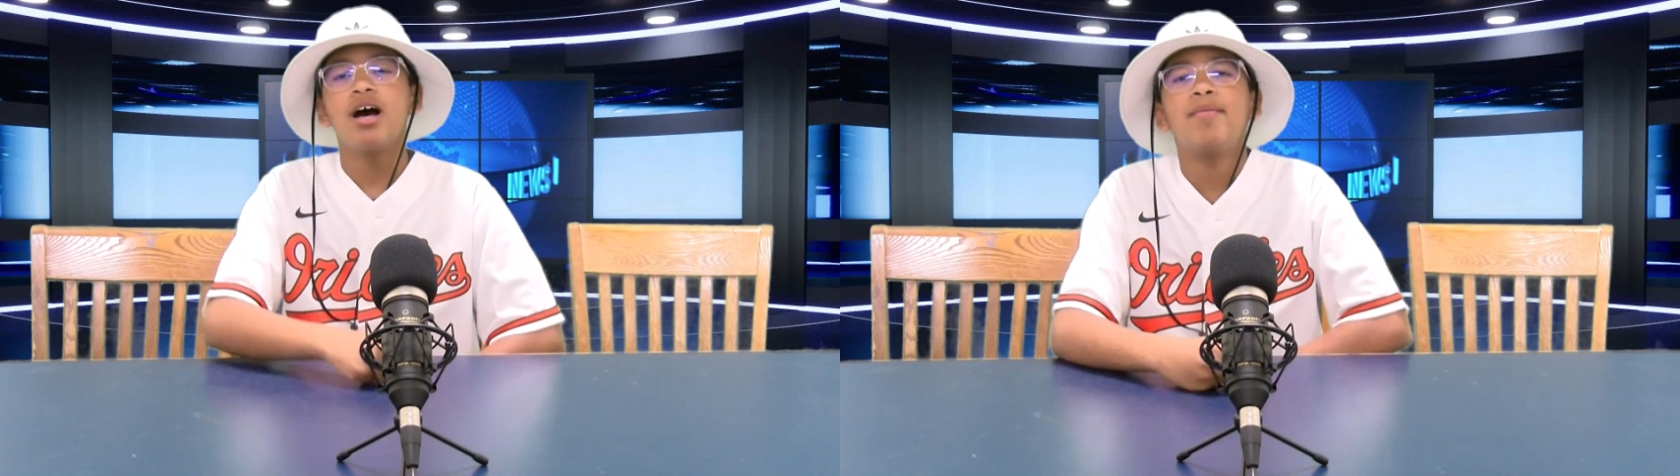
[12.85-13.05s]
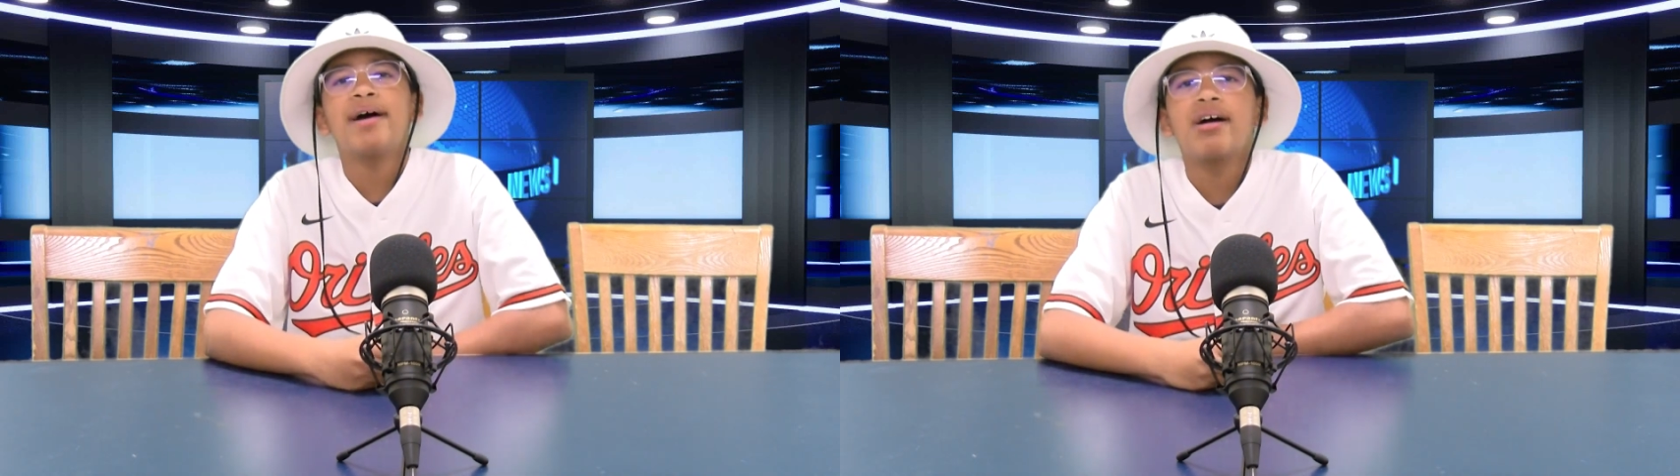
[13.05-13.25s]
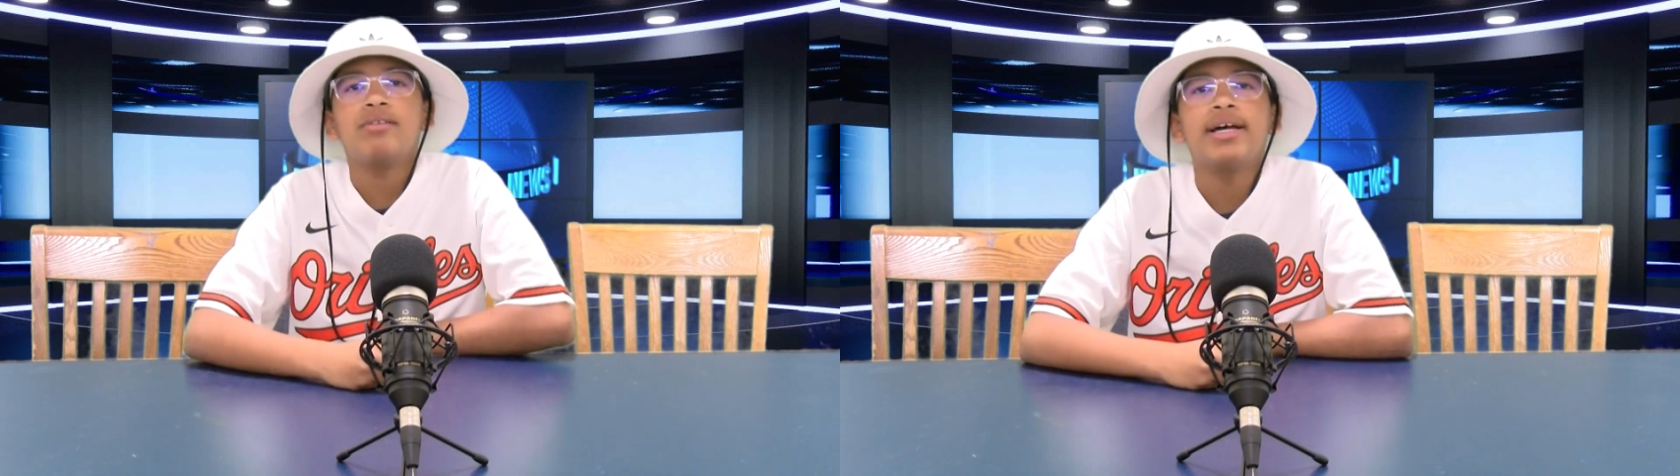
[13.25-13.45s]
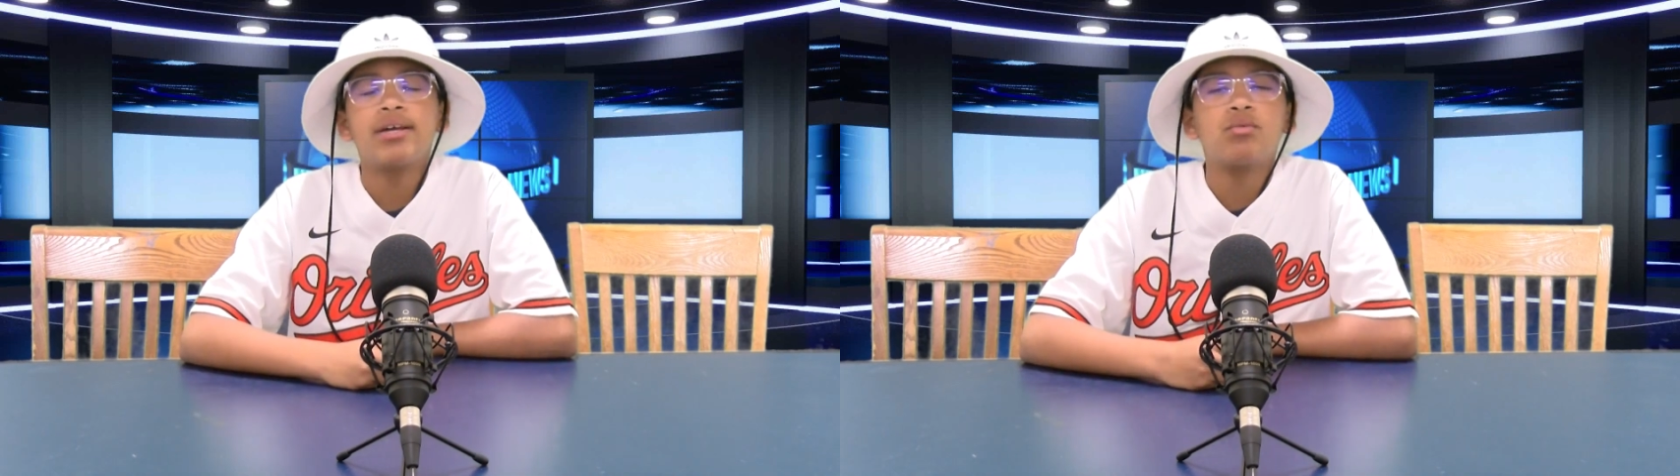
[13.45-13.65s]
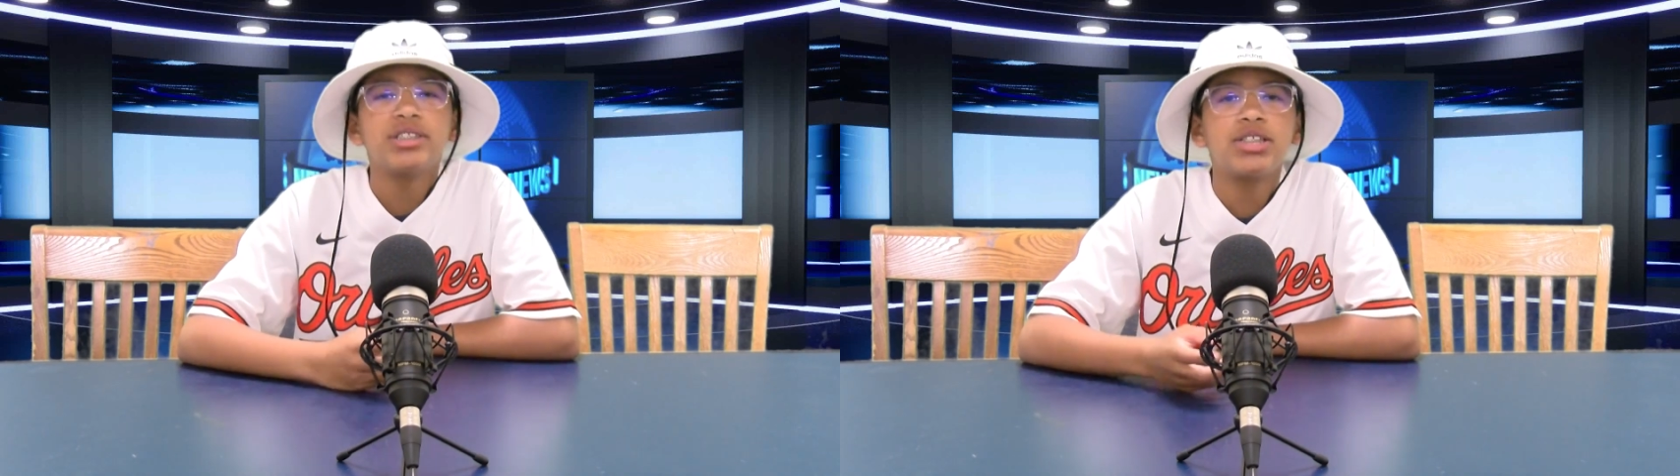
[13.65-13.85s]
About
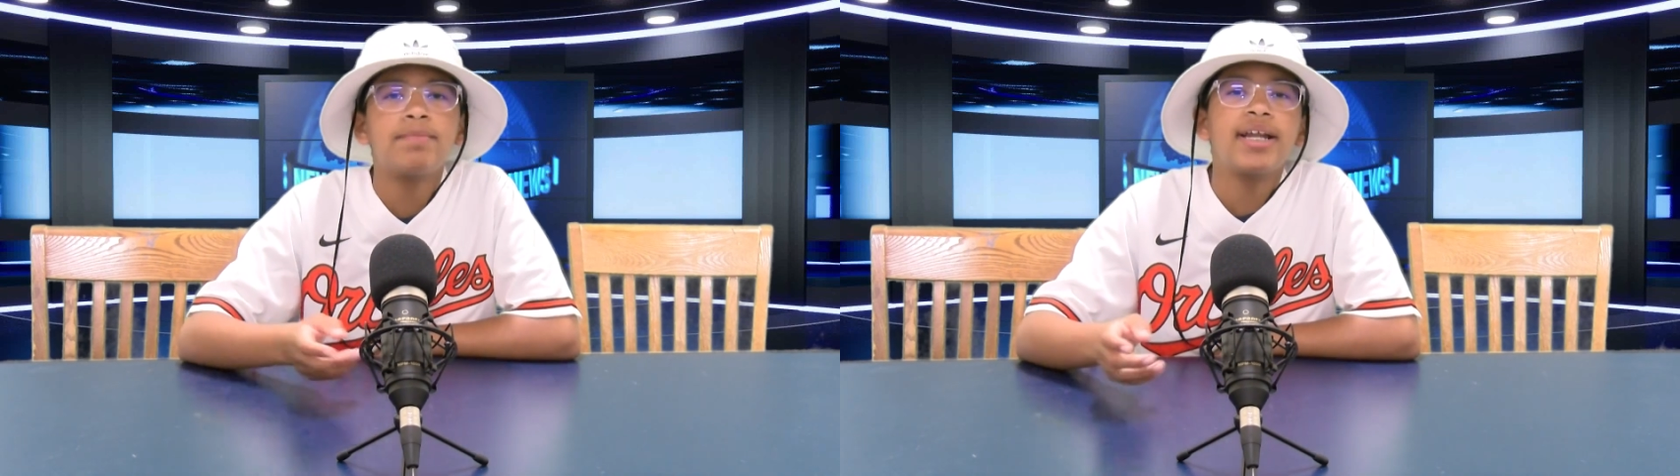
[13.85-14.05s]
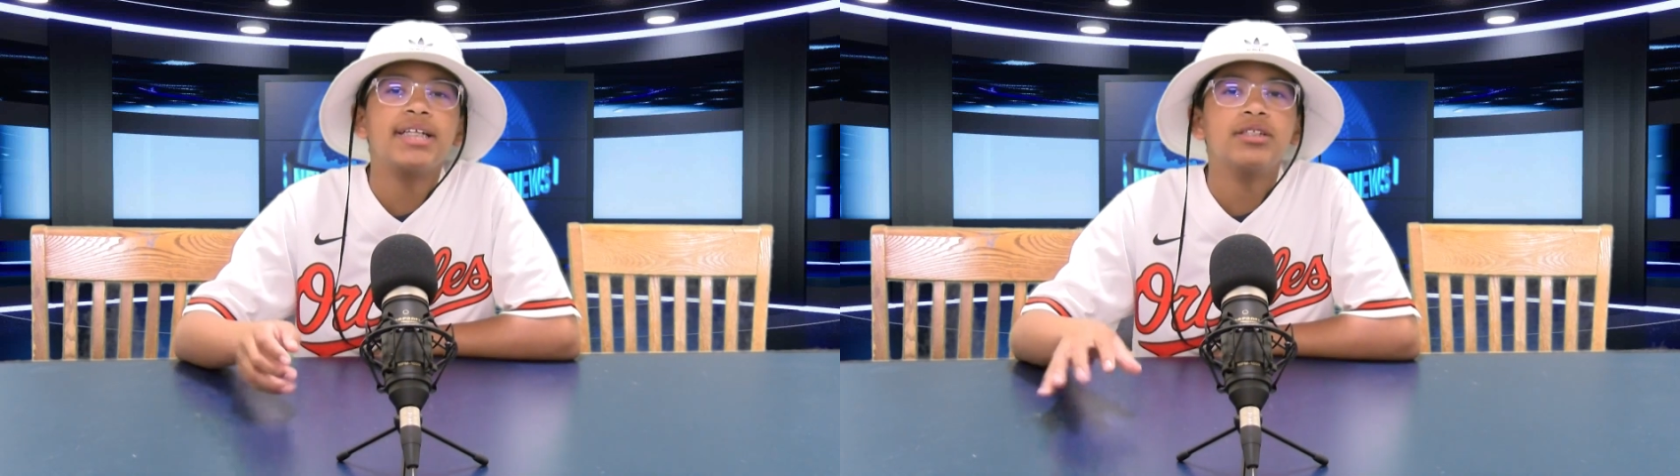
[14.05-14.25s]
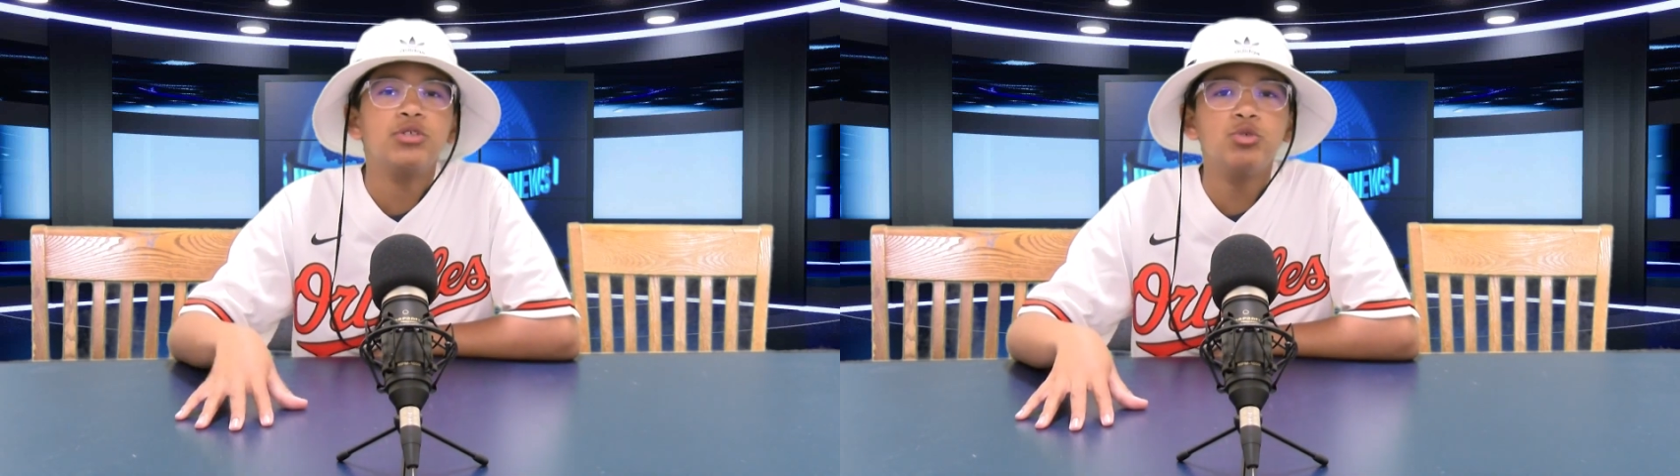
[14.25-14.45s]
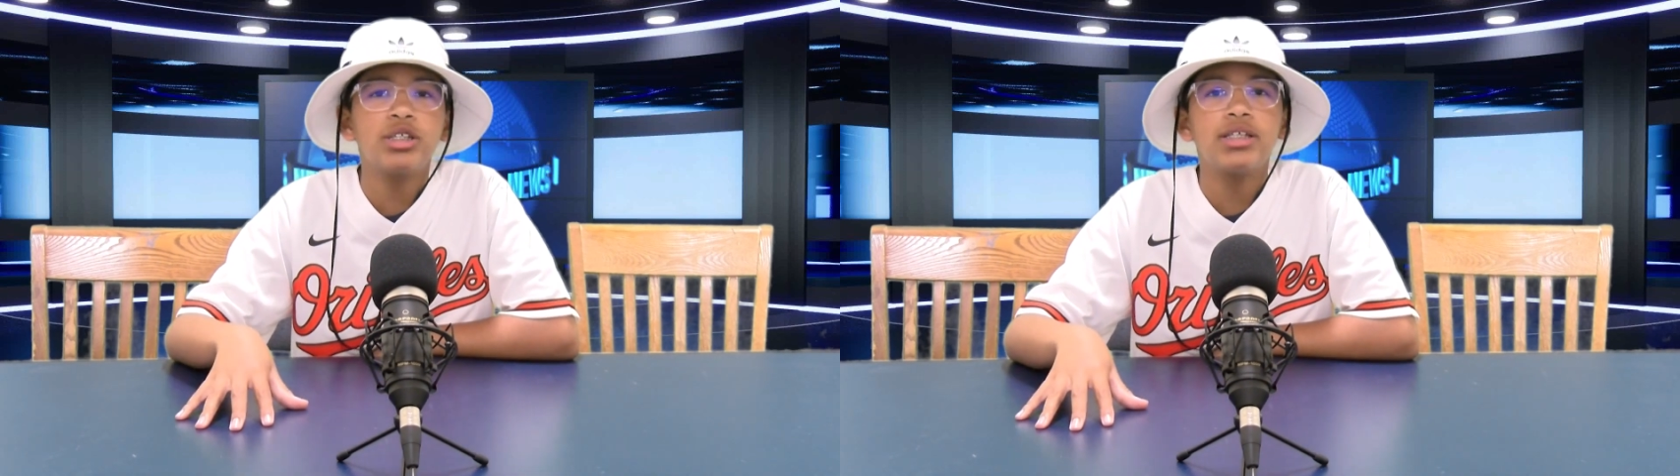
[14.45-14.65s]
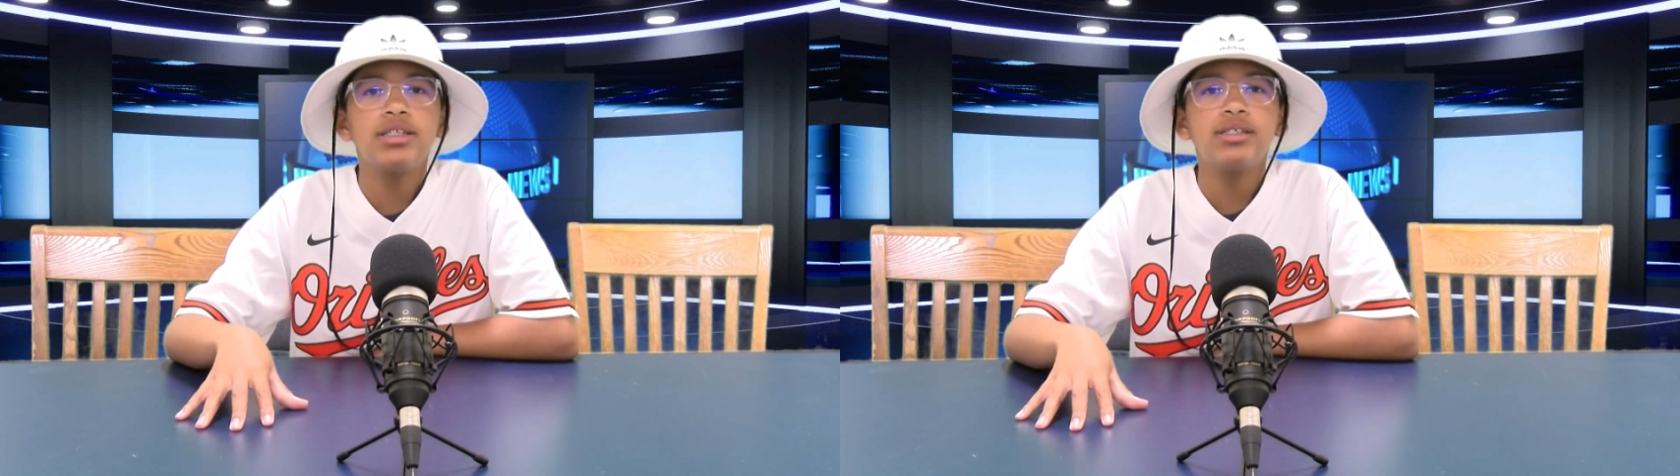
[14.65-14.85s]
like when somebody
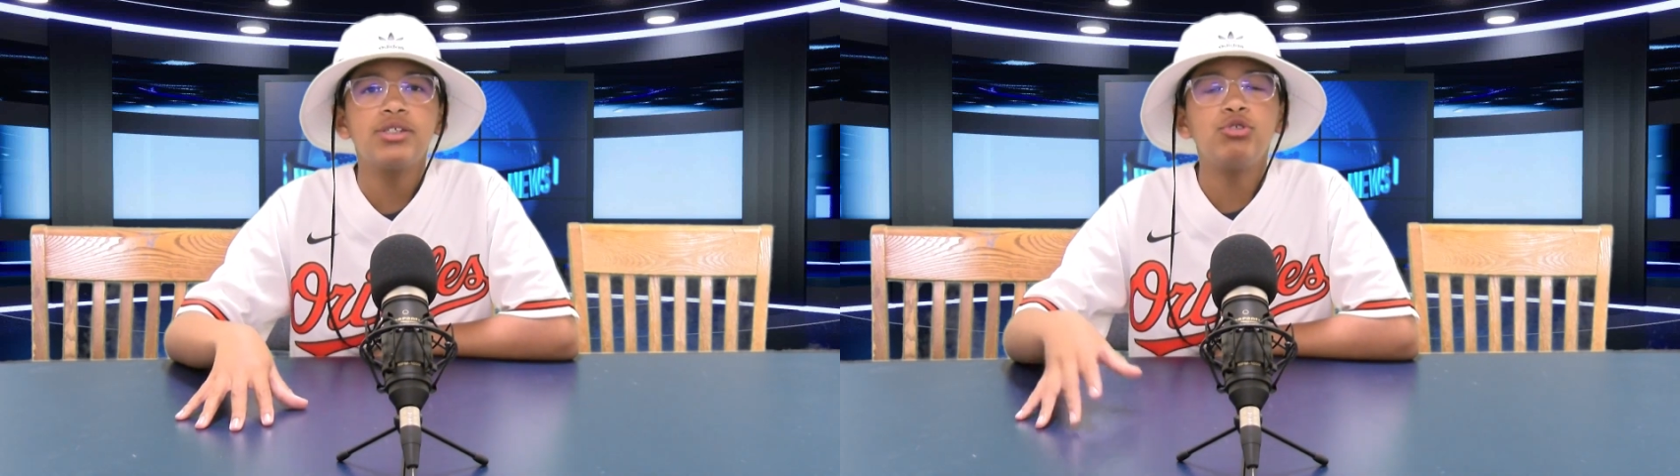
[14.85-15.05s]
loses,